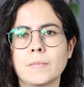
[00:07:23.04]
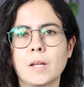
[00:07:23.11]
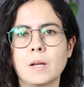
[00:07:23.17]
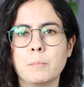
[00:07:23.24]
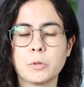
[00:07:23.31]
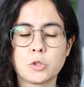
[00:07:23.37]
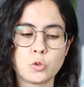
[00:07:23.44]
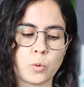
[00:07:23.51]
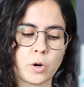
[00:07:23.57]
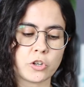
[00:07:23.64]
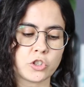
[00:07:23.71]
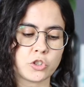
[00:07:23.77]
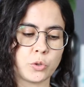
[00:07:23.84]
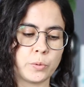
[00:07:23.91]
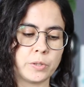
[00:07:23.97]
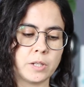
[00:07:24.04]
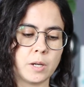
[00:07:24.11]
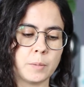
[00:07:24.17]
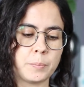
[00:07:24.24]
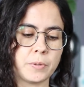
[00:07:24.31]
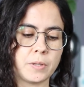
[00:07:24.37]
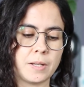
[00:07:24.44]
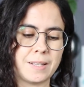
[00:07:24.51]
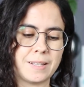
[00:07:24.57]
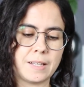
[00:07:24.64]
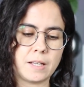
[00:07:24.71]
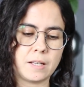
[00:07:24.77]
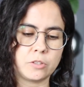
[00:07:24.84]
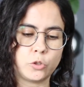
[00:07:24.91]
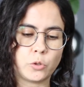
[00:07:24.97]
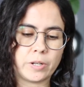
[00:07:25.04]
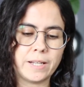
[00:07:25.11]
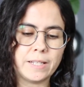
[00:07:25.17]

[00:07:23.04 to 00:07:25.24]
But you are showing up, you're